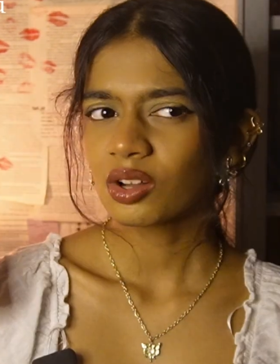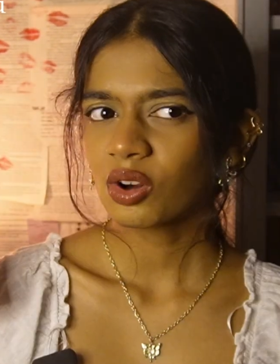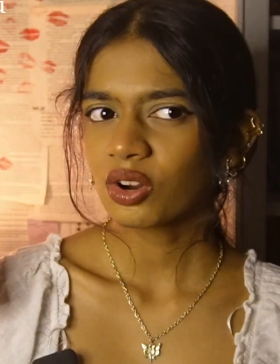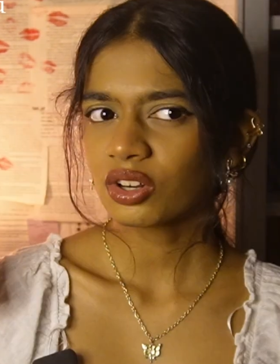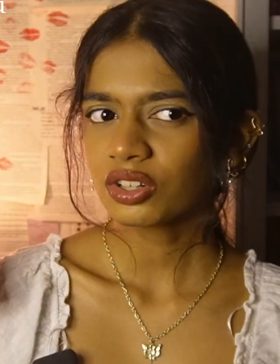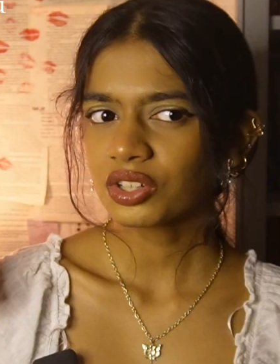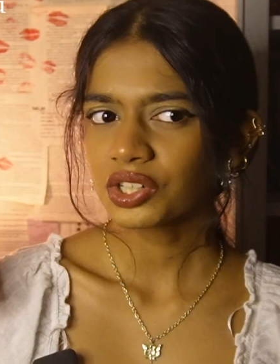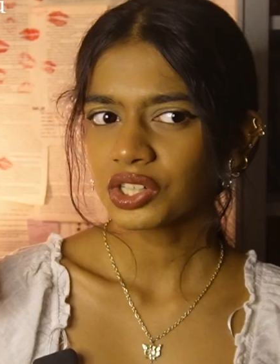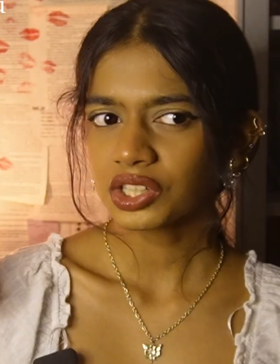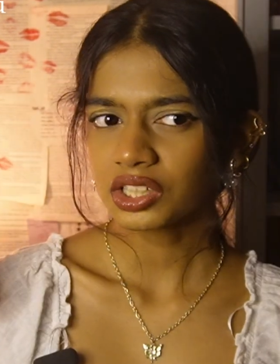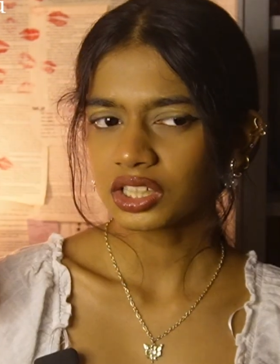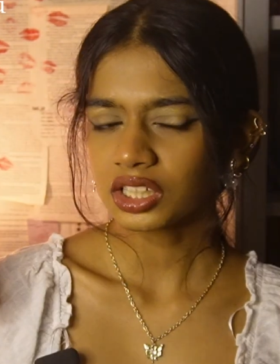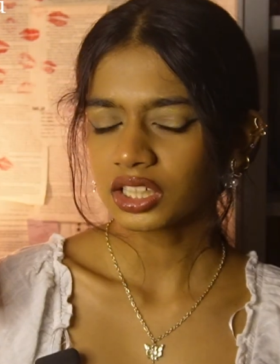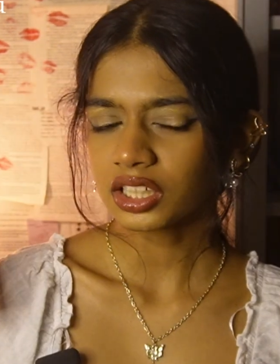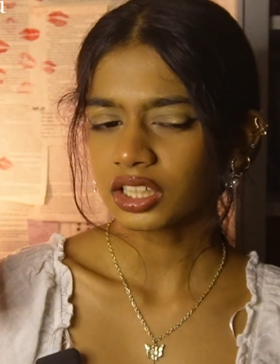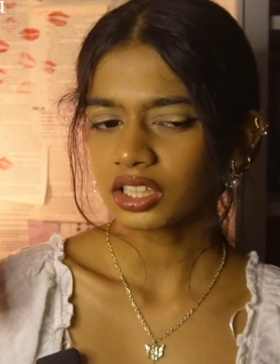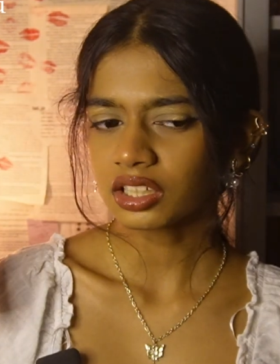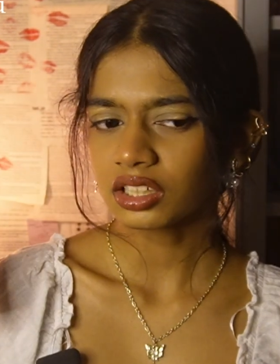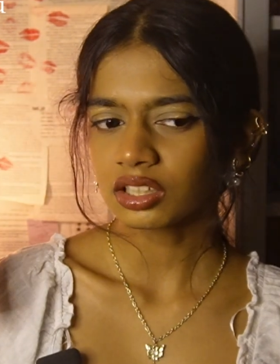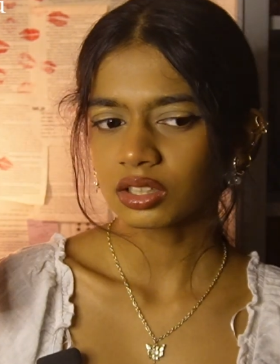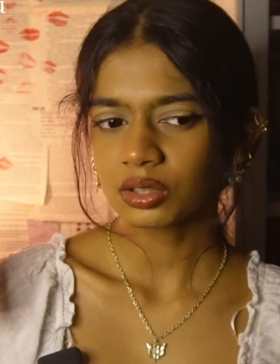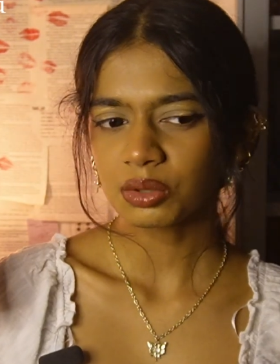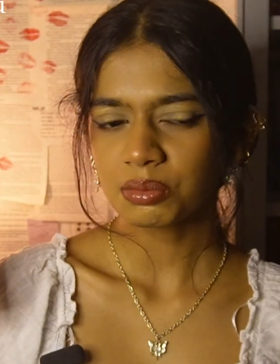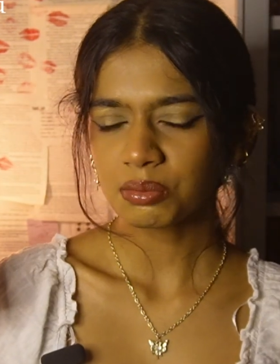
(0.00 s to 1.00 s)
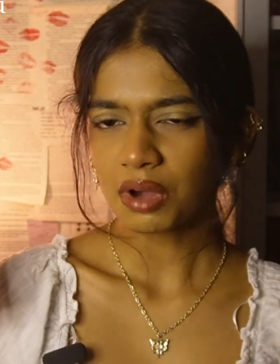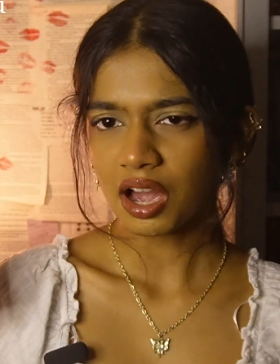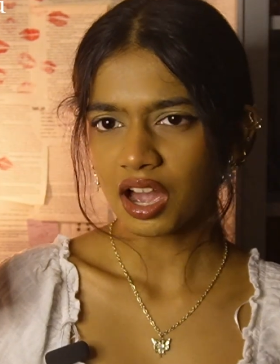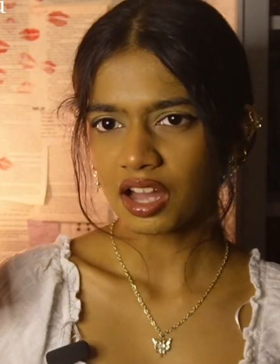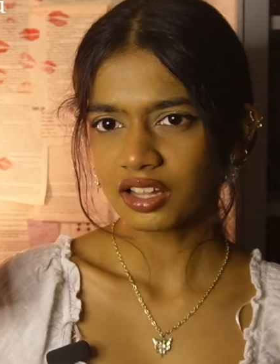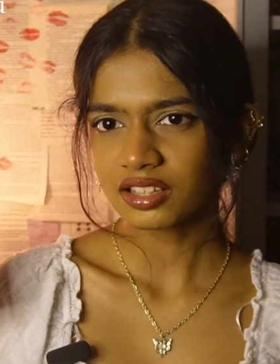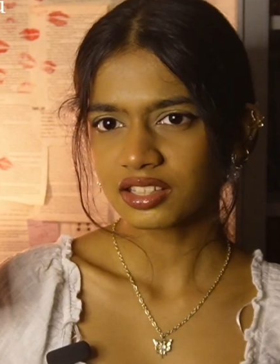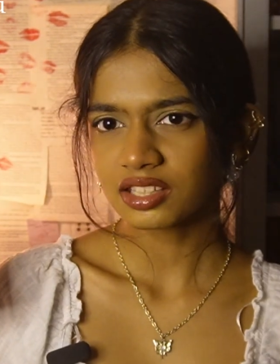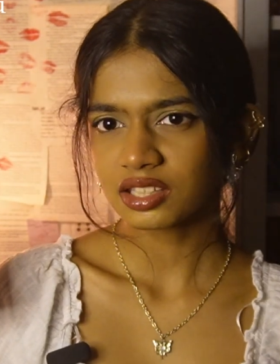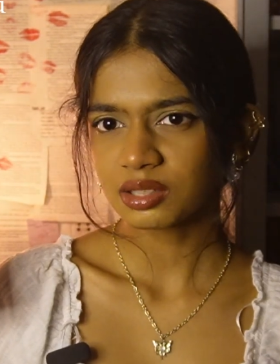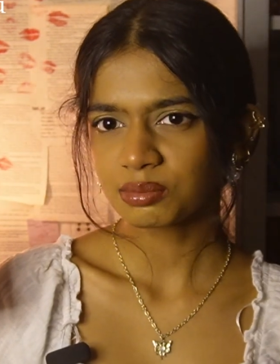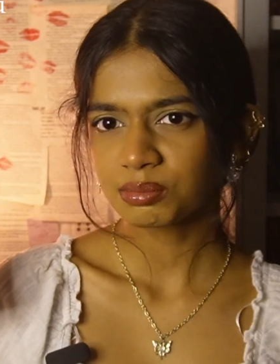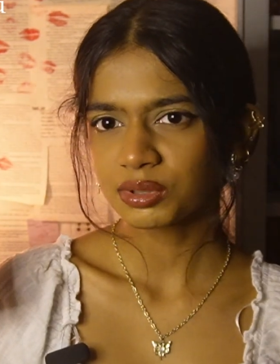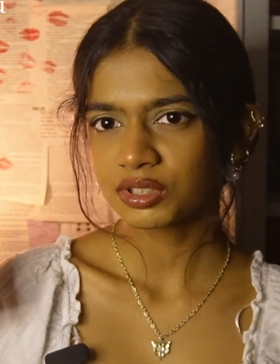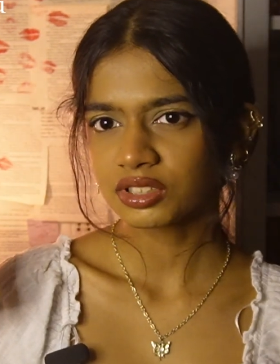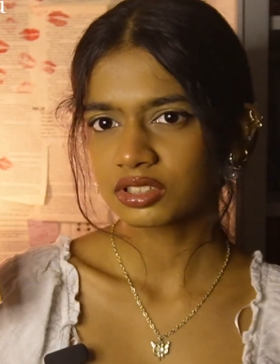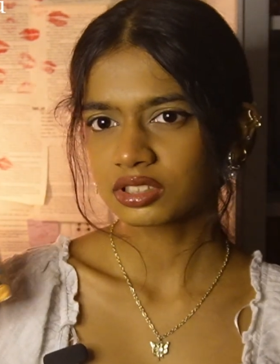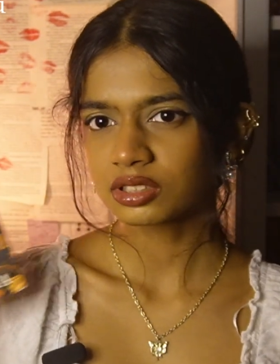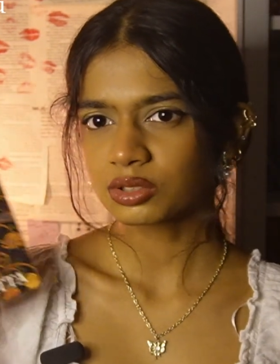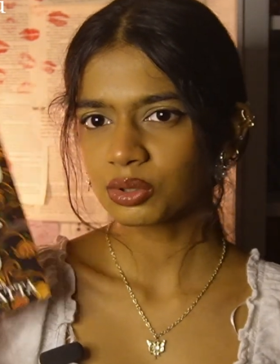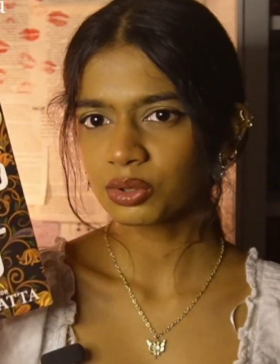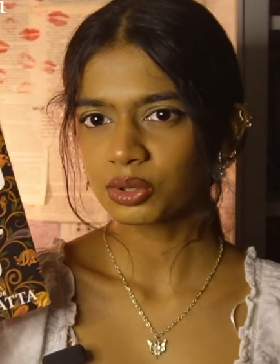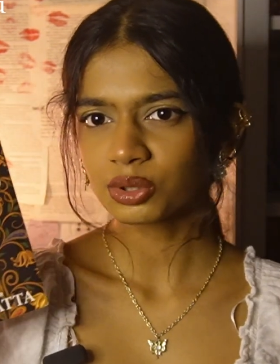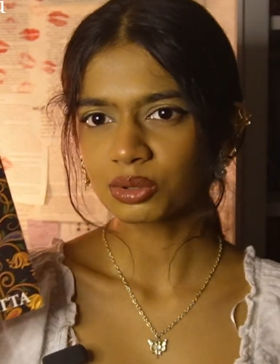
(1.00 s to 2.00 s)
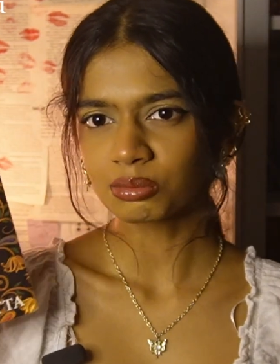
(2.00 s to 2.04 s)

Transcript: Not really a romance, but so